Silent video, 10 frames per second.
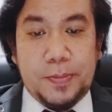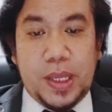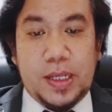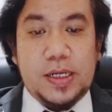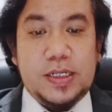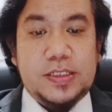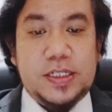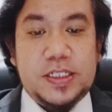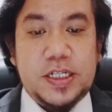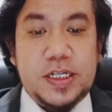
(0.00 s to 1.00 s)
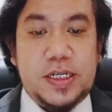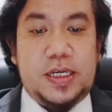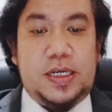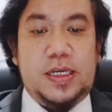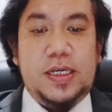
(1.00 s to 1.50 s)
the restriction
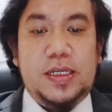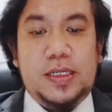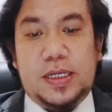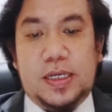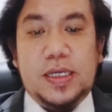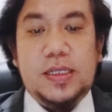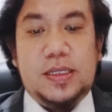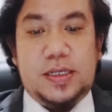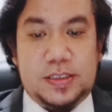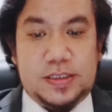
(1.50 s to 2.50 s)
in interest.